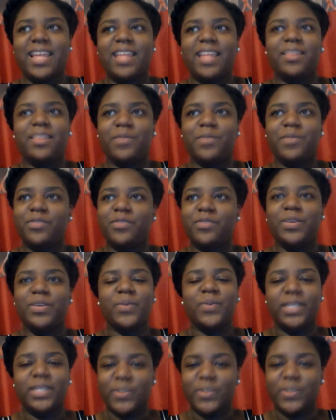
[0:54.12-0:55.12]
The movie
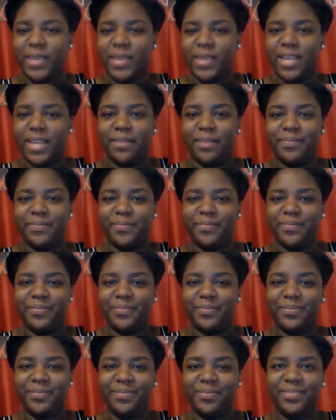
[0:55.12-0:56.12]
was okay.
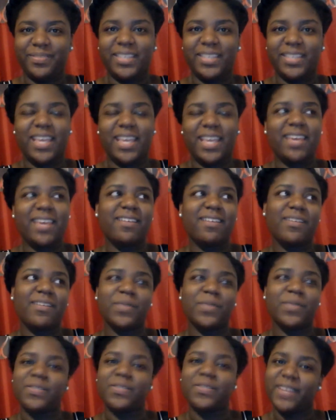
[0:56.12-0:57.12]

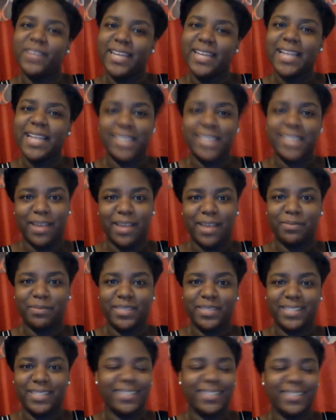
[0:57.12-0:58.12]
It was funny at
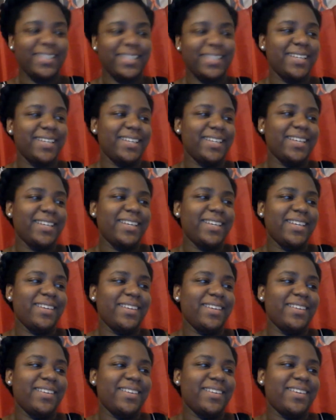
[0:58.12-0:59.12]
times.
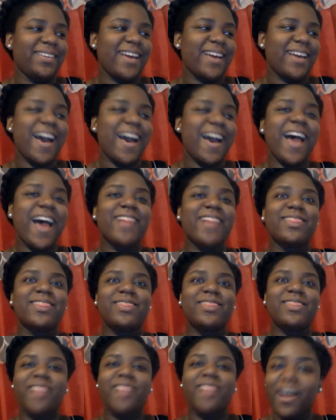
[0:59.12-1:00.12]
I
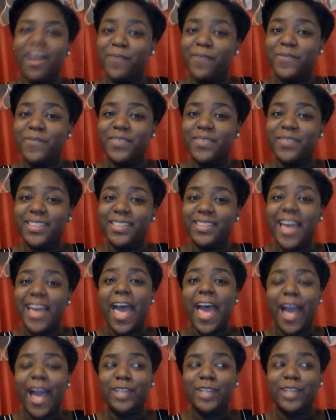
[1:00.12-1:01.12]
love the
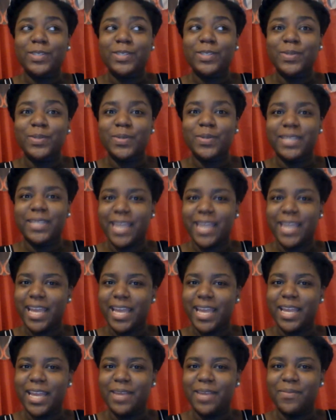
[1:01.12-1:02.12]
actual
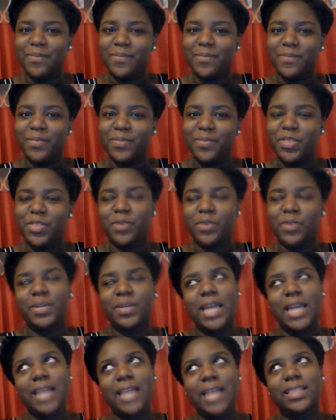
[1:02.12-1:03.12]
game, though
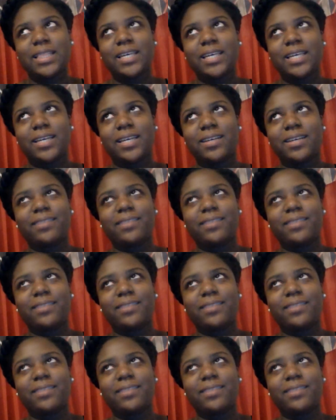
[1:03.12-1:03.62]
not the